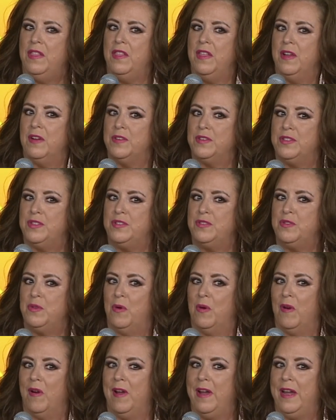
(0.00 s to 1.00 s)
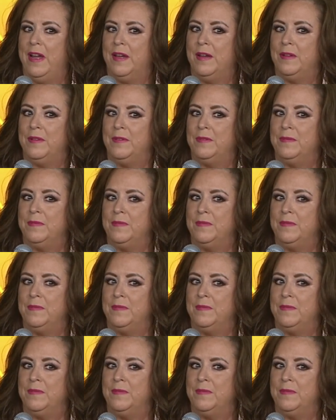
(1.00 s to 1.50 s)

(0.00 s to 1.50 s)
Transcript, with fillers: their story